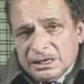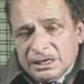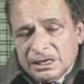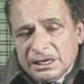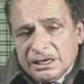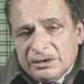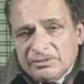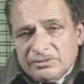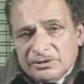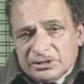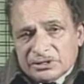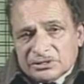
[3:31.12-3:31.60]

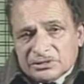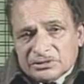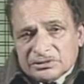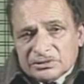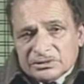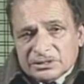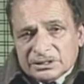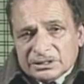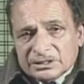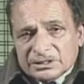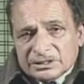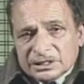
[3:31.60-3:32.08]
in which
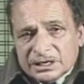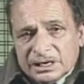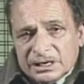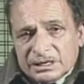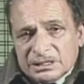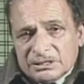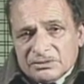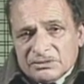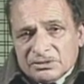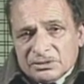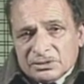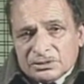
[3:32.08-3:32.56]
the
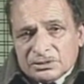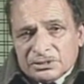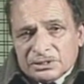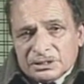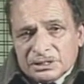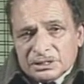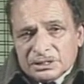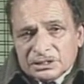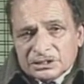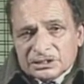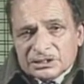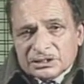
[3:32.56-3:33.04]
child would
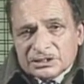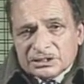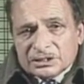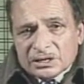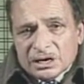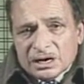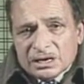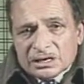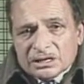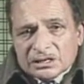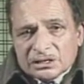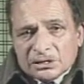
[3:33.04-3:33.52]

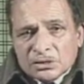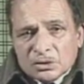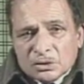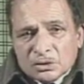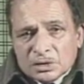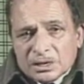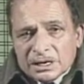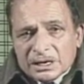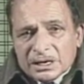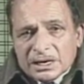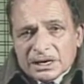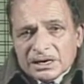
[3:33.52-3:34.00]
start
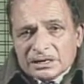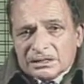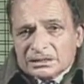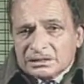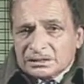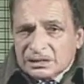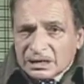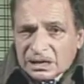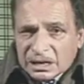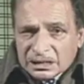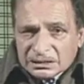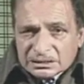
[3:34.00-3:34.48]
looking at
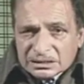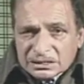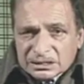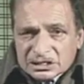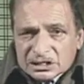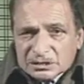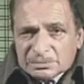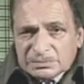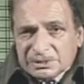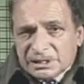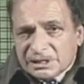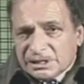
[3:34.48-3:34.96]

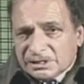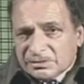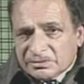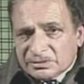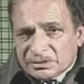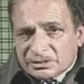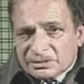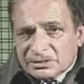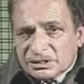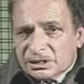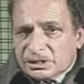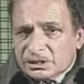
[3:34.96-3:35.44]
others'
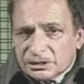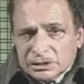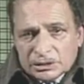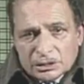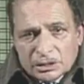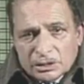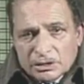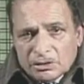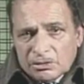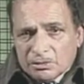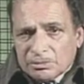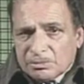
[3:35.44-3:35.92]
behaviors. You
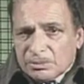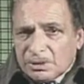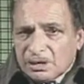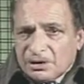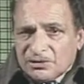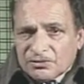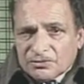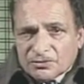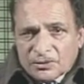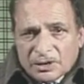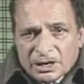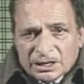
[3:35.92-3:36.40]
have
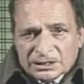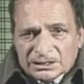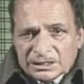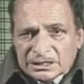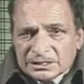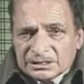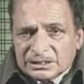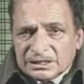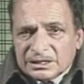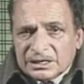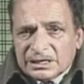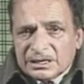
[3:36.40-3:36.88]
father
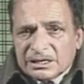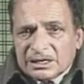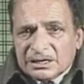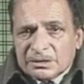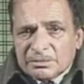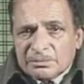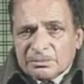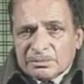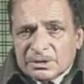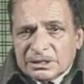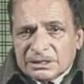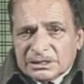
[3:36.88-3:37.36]
there,
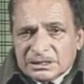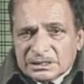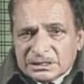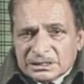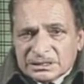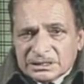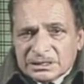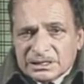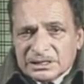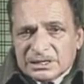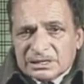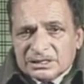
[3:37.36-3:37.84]
mother
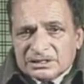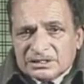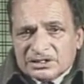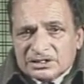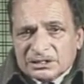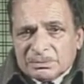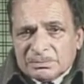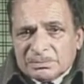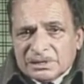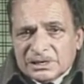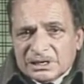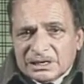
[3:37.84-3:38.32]
there,
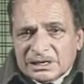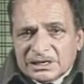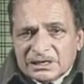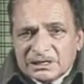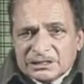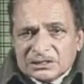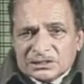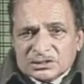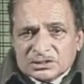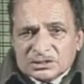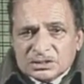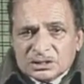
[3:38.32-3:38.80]

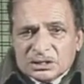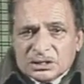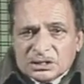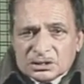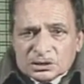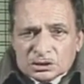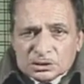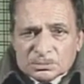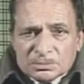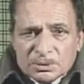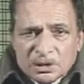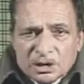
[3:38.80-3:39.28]
siblings,
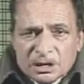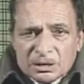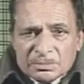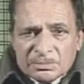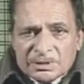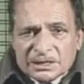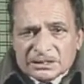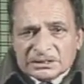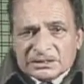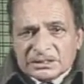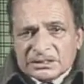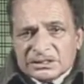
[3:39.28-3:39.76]
small
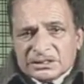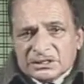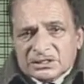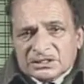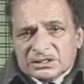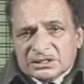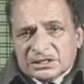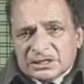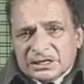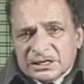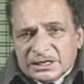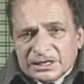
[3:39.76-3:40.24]

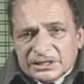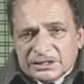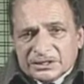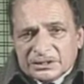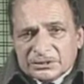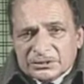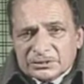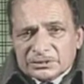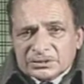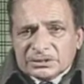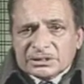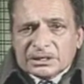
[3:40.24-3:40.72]
brothers,
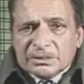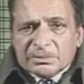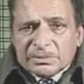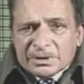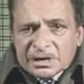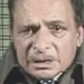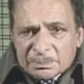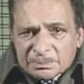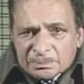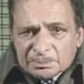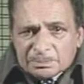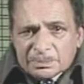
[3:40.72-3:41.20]
relatives,
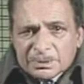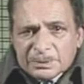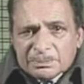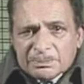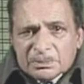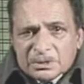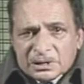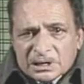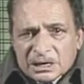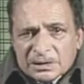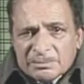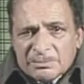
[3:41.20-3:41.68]
number of
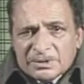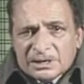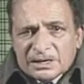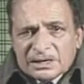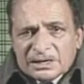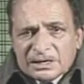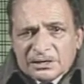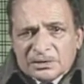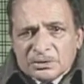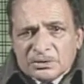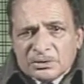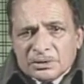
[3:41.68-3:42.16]
people coming
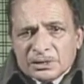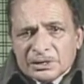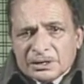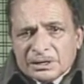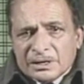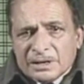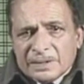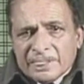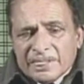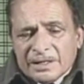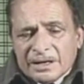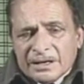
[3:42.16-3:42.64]
and
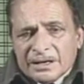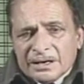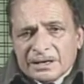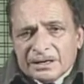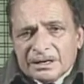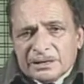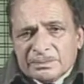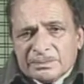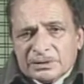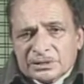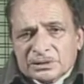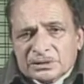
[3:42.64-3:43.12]
going
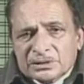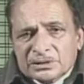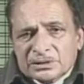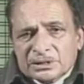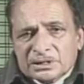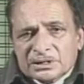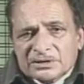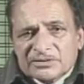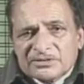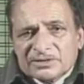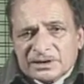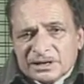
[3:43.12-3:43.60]
in a
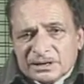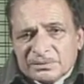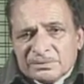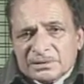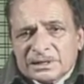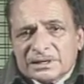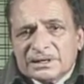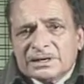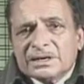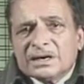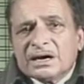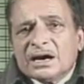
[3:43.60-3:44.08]
particular
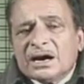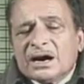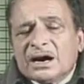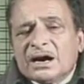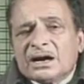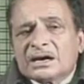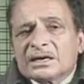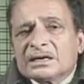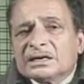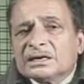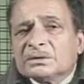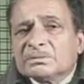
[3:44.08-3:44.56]
family
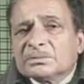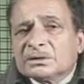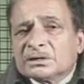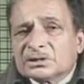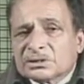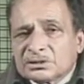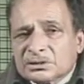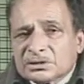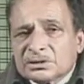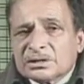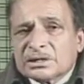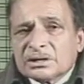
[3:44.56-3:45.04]
or in a
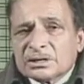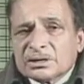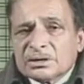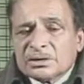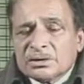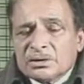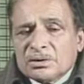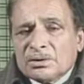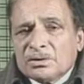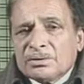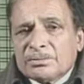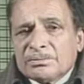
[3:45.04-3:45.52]
particular
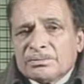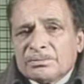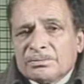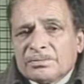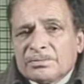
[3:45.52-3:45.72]
home.